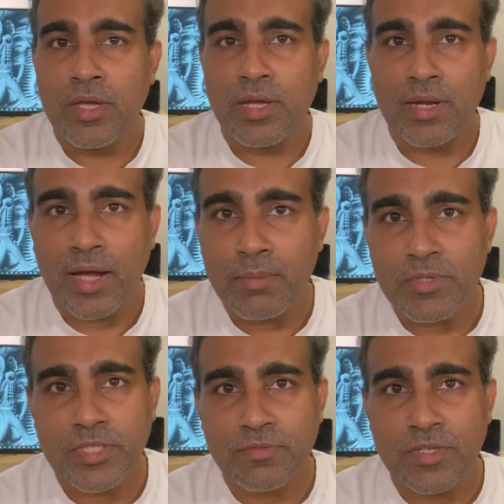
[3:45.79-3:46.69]
and I
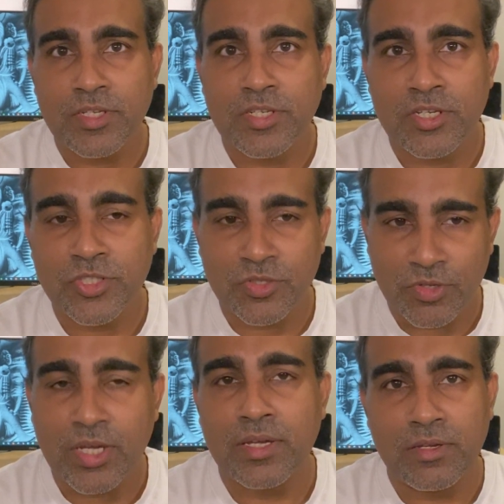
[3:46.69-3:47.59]
must have the intention,
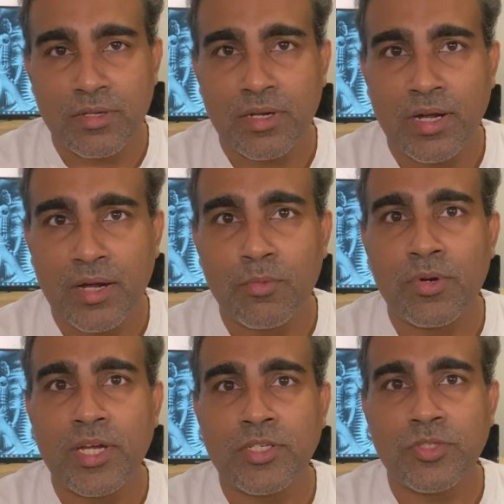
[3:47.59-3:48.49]
okay, I would
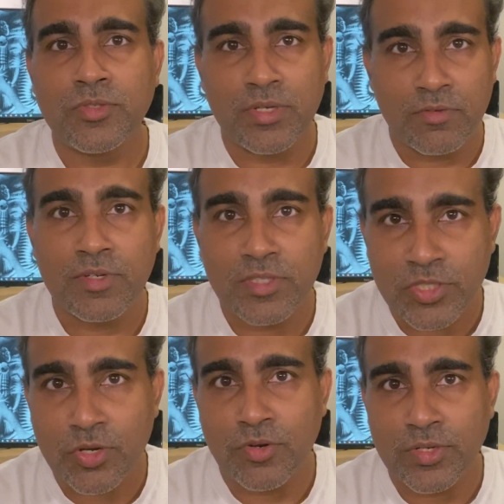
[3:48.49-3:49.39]
like to deliver this
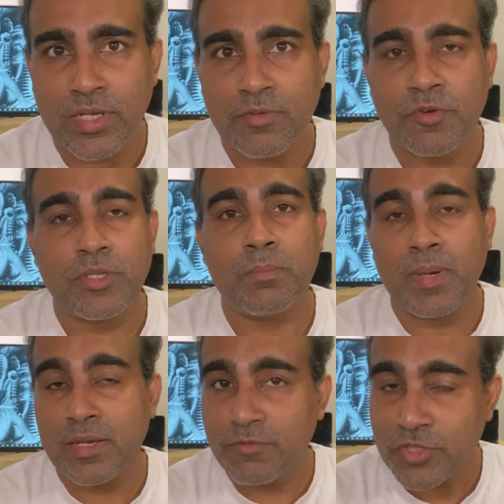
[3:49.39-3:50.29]
content for the
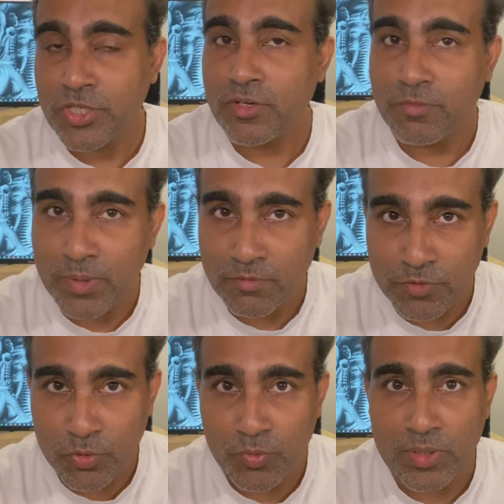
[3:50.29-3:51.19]
beneficial of my
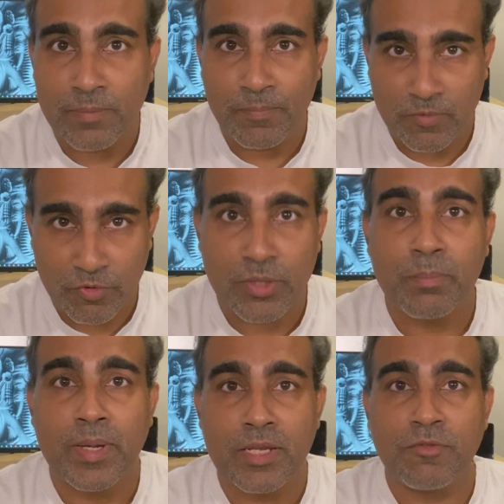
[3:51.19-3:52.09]
viewer, for the
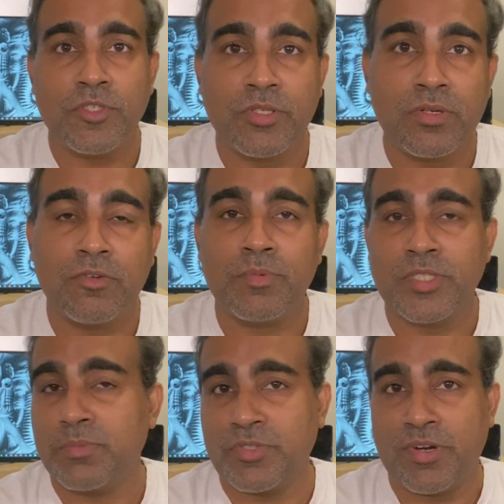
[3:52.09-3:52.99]
beneficial of my
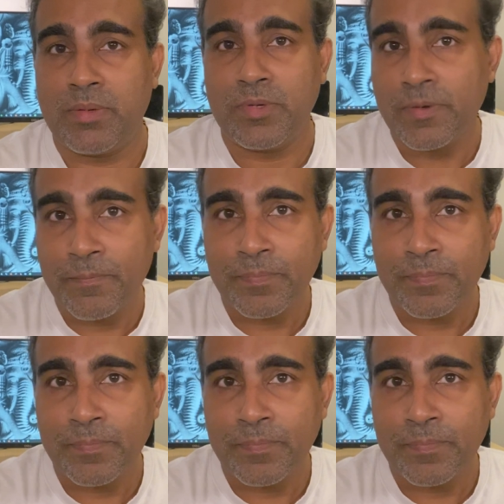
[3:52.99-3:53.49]
subscriber.